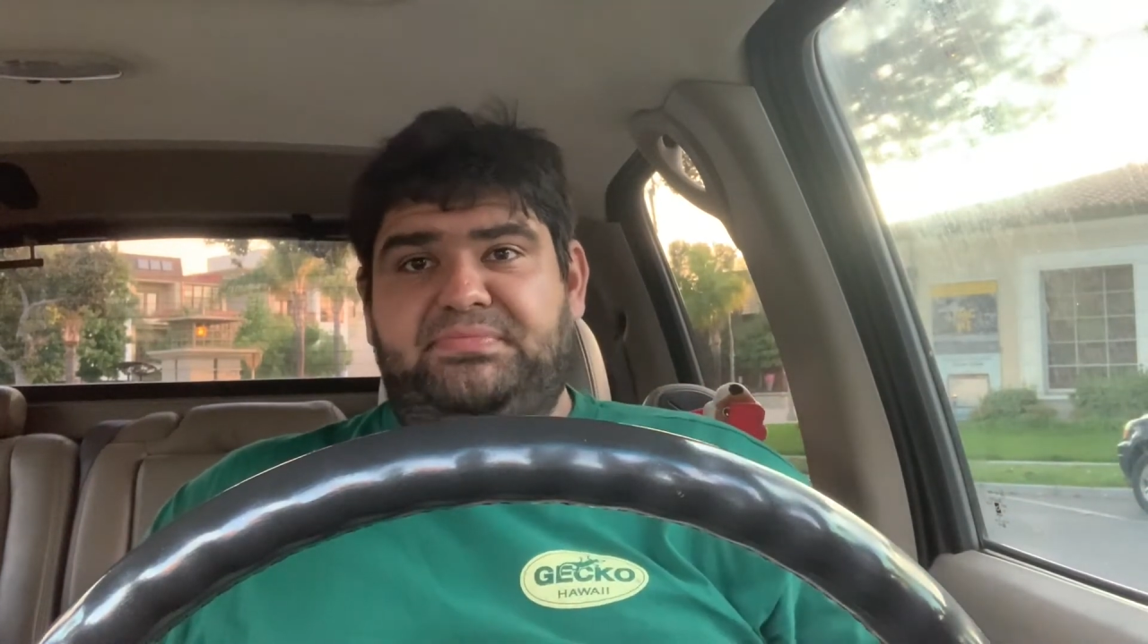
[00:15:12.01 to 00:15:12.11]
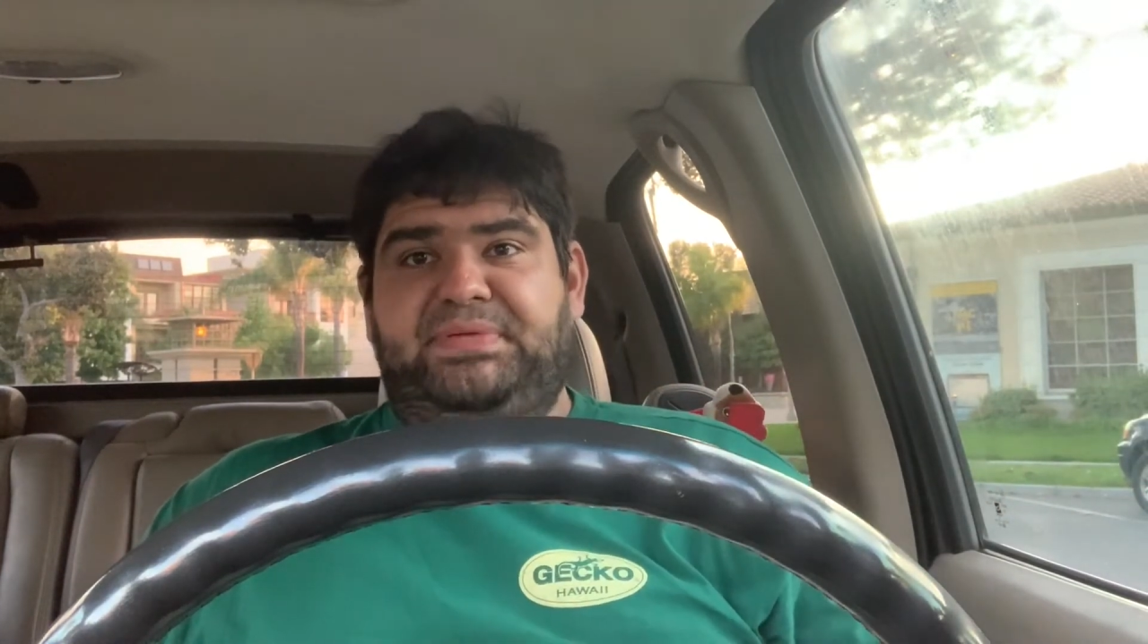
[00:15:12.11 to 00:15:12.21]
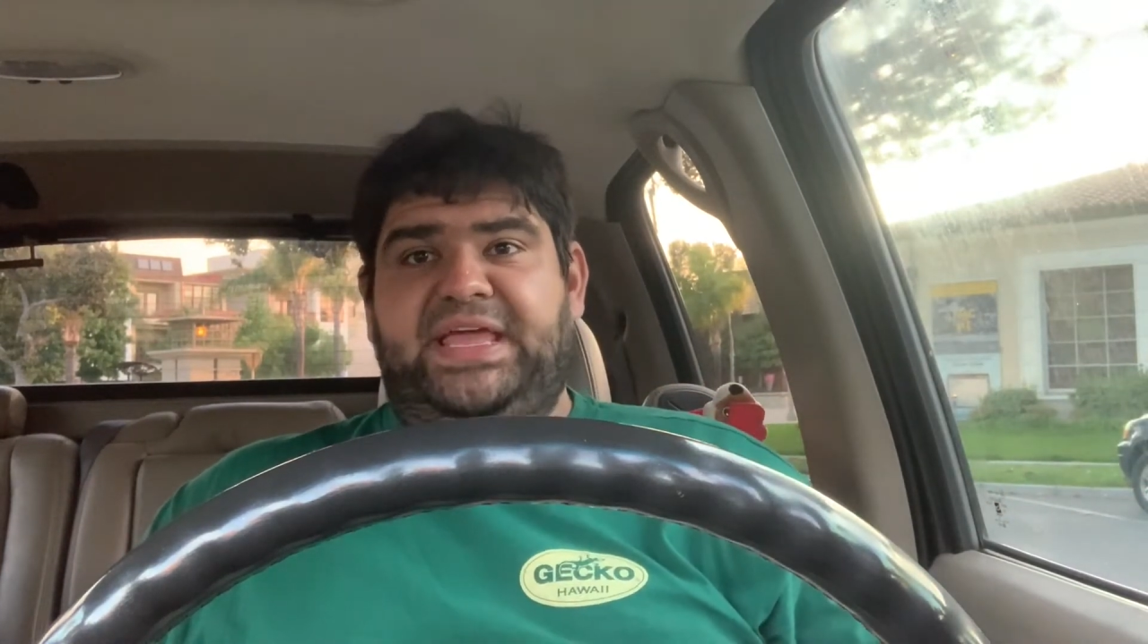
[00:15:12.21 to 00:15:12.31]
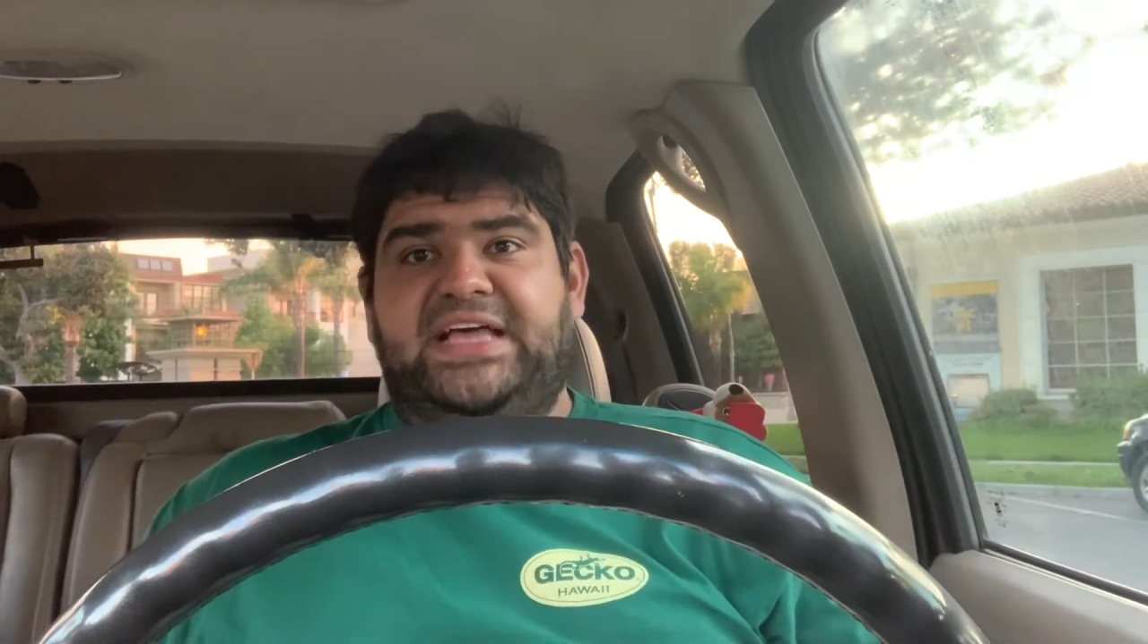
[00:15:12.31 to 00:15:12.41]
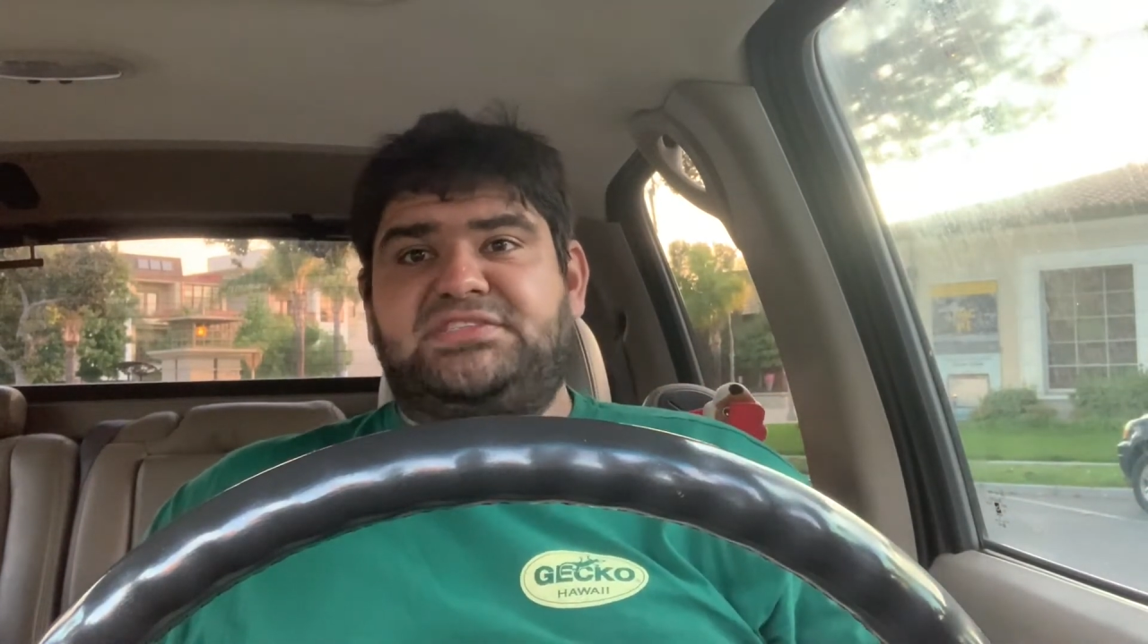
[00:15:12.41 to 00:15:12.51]

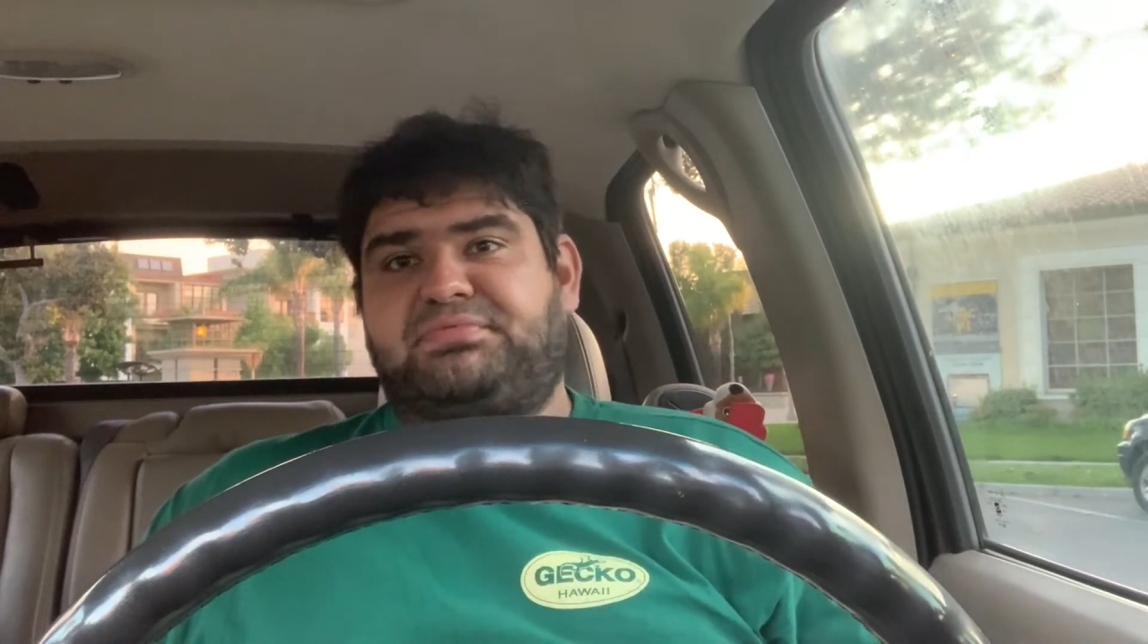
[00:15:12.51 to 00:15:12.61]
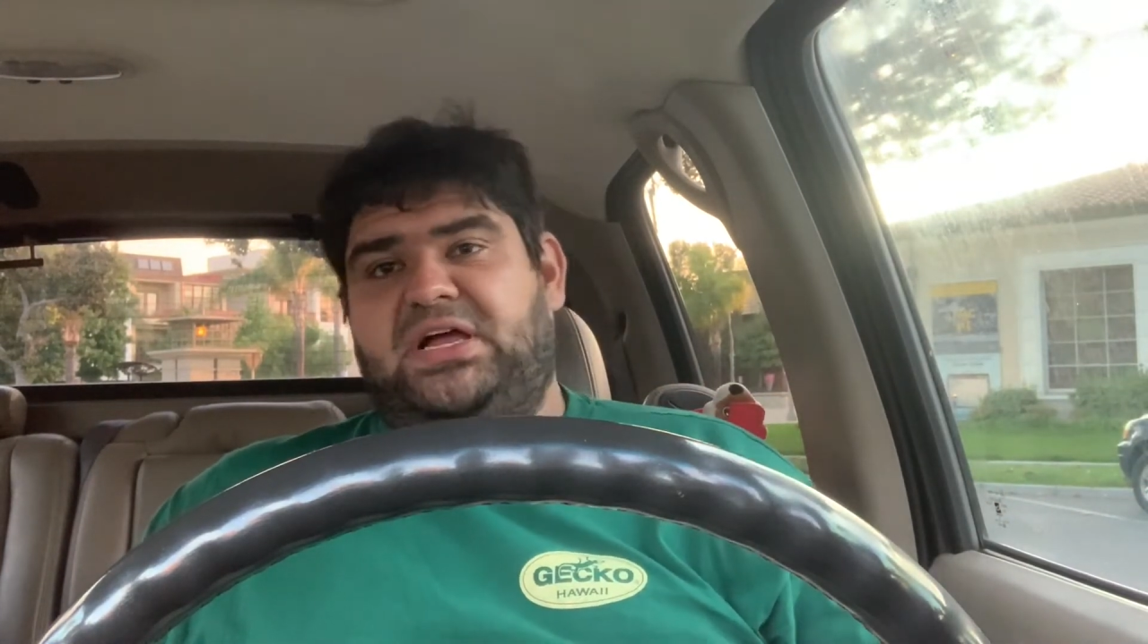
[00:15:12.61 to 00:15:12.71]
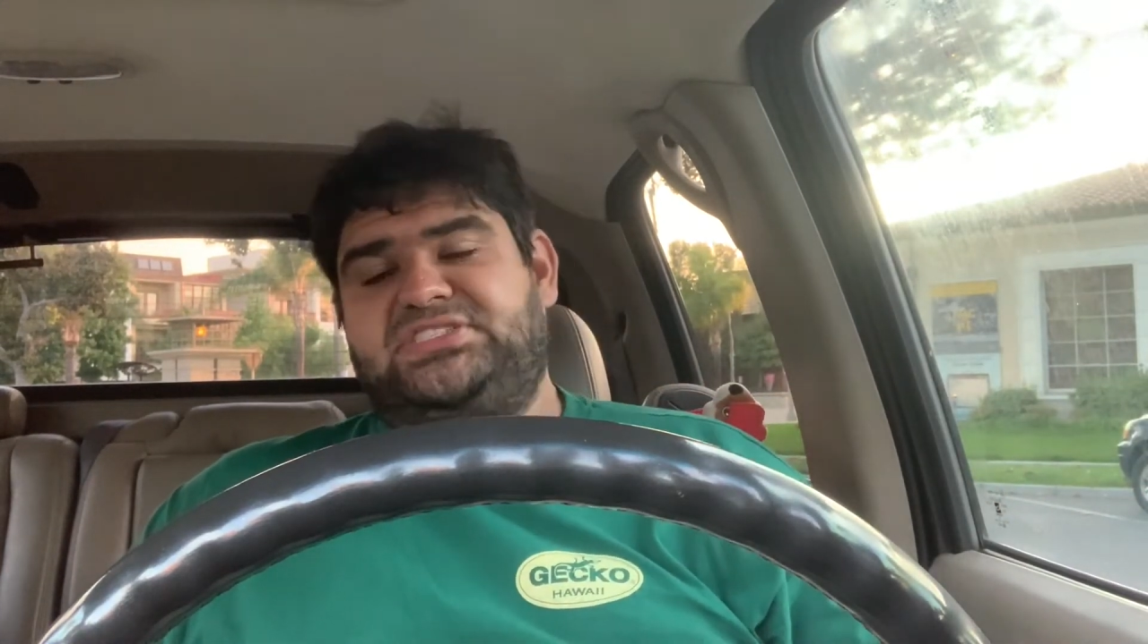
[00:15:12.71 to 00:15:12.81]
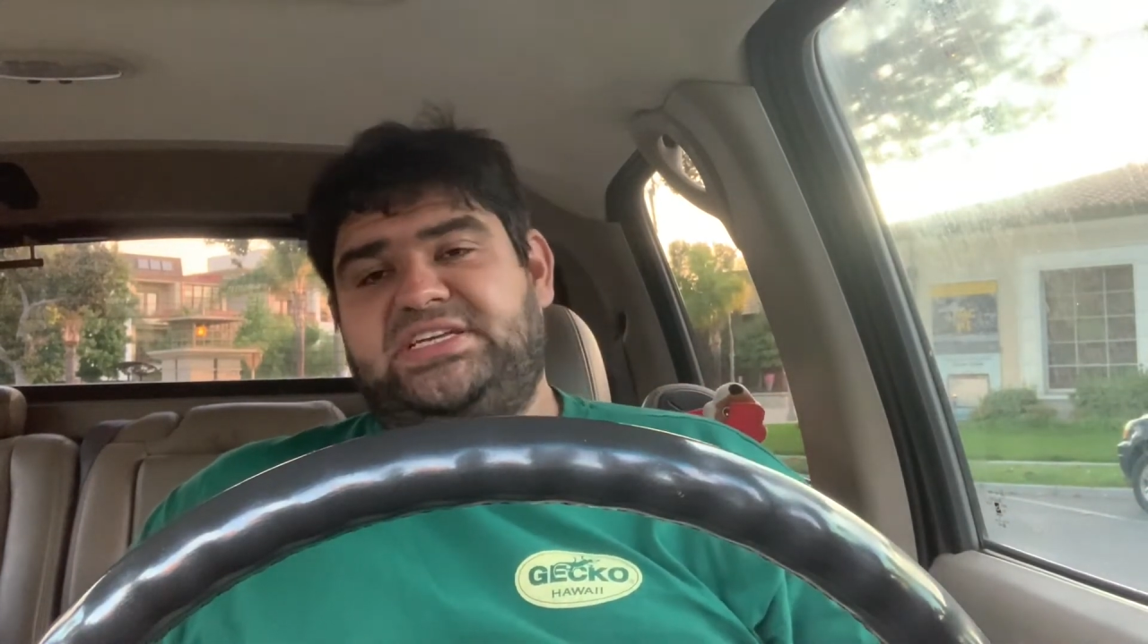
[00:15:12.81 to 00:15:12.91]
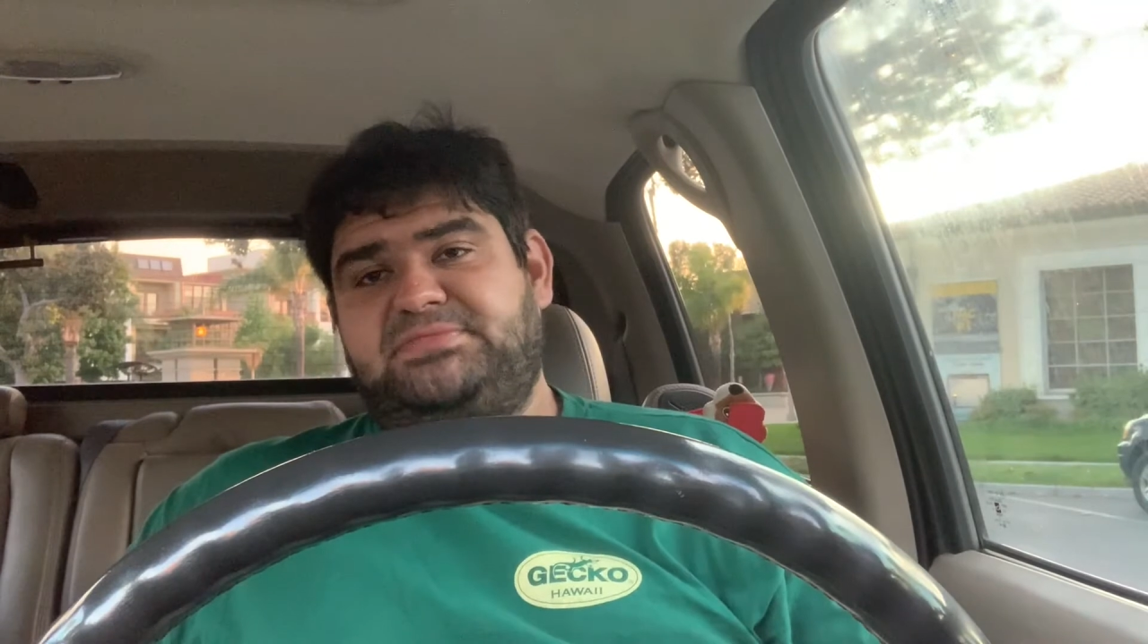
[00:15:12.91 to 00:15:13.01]
BS
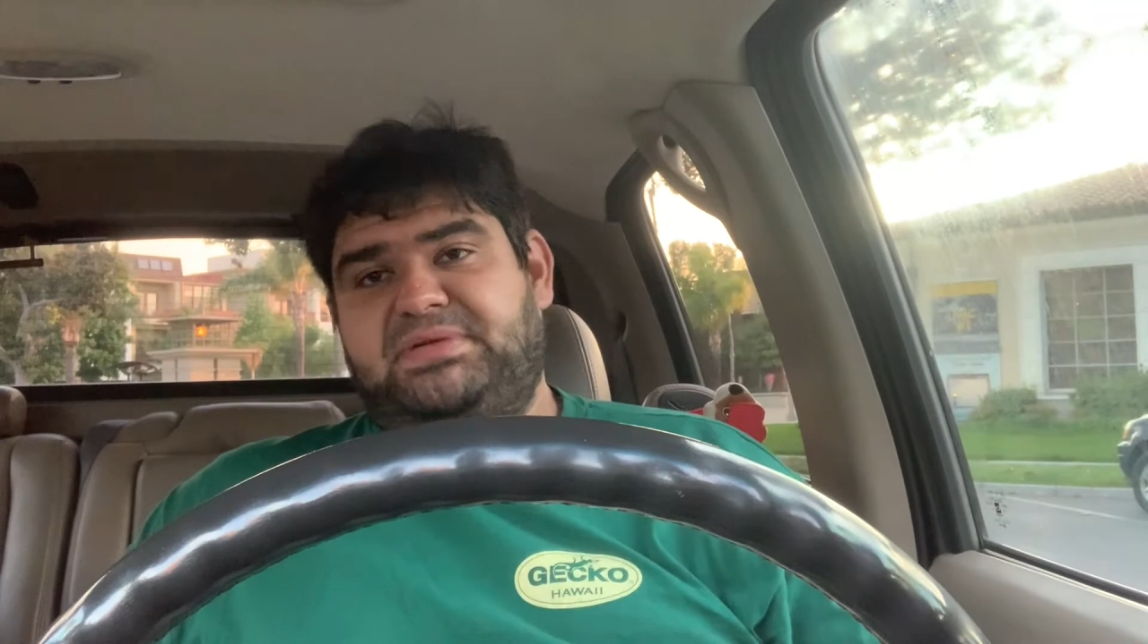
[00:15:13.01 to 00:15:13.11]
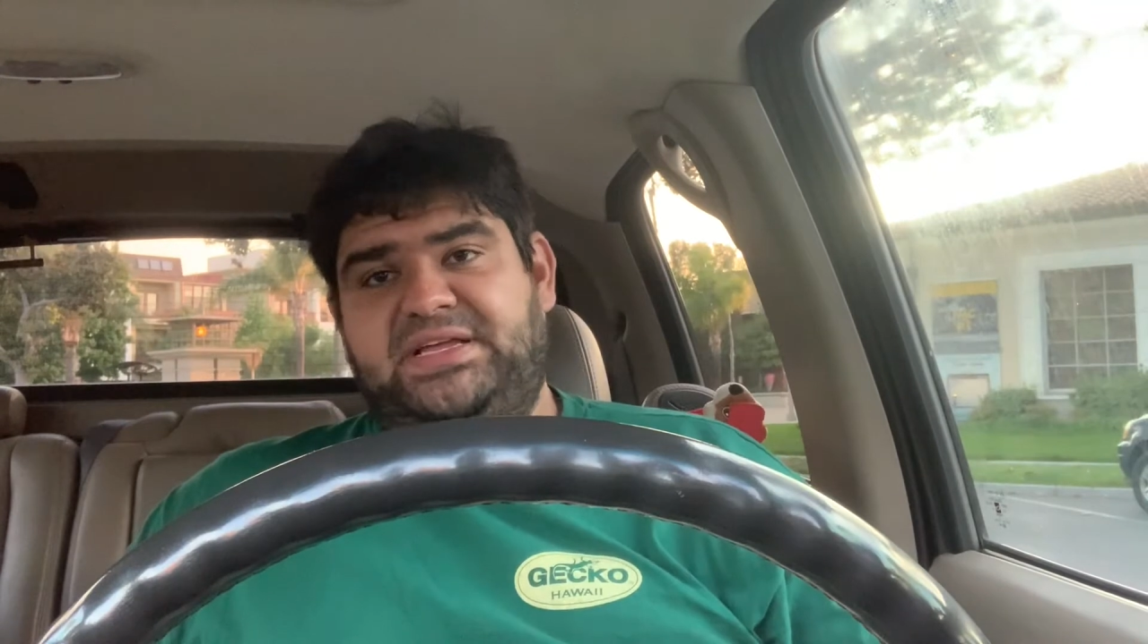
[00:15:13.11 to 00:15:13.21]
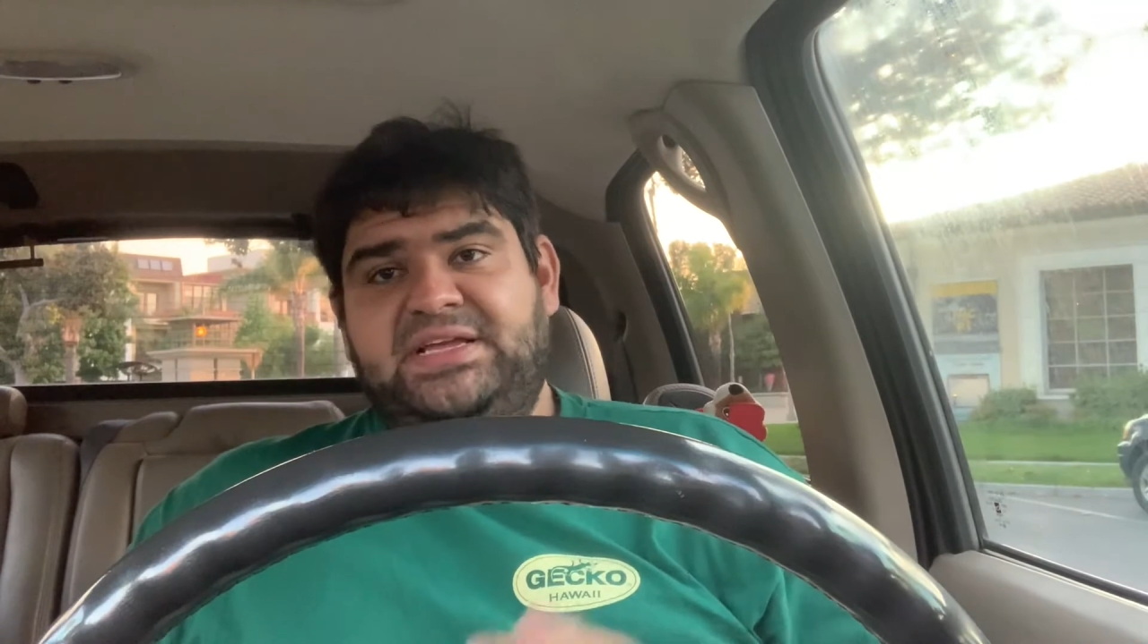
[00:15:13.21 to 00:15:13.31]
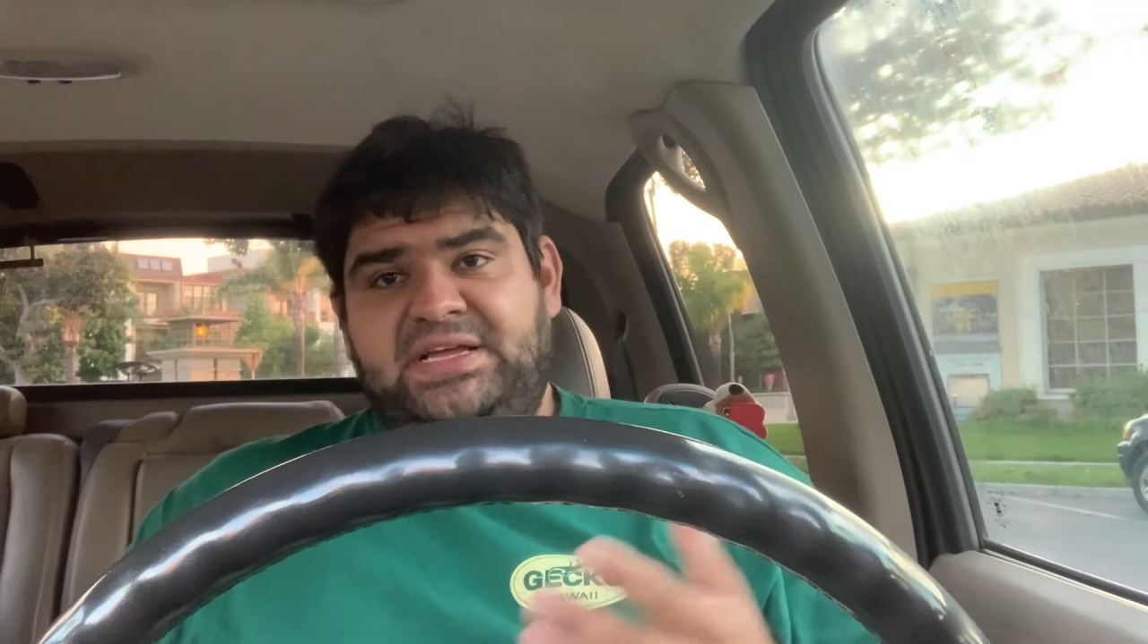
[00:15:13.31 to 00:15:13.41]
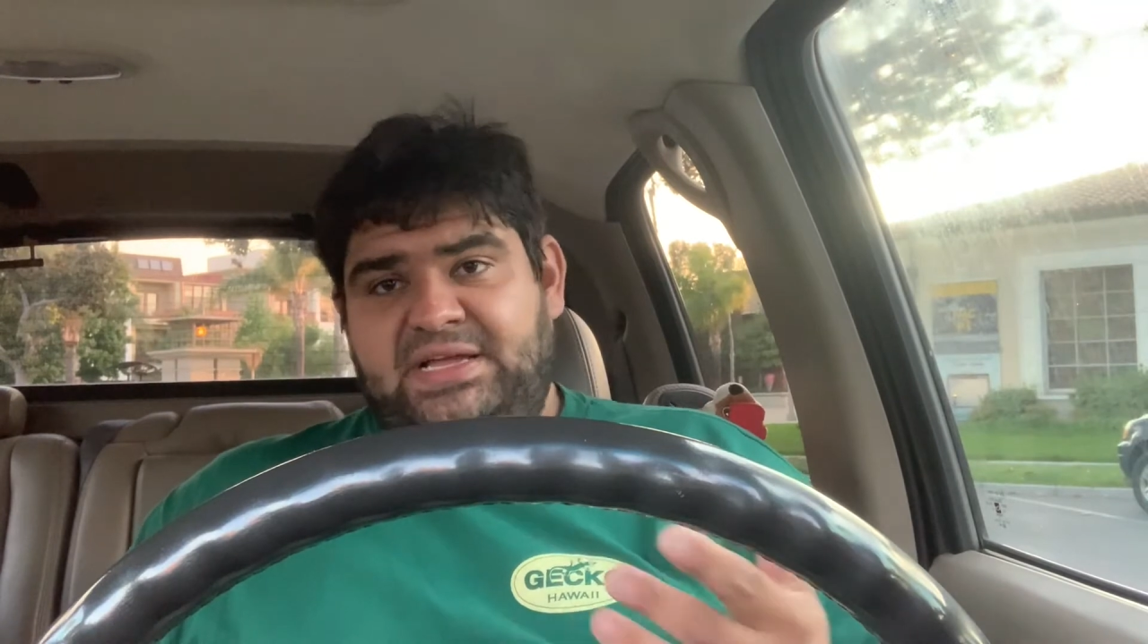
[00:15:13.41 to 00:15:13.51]
projects, but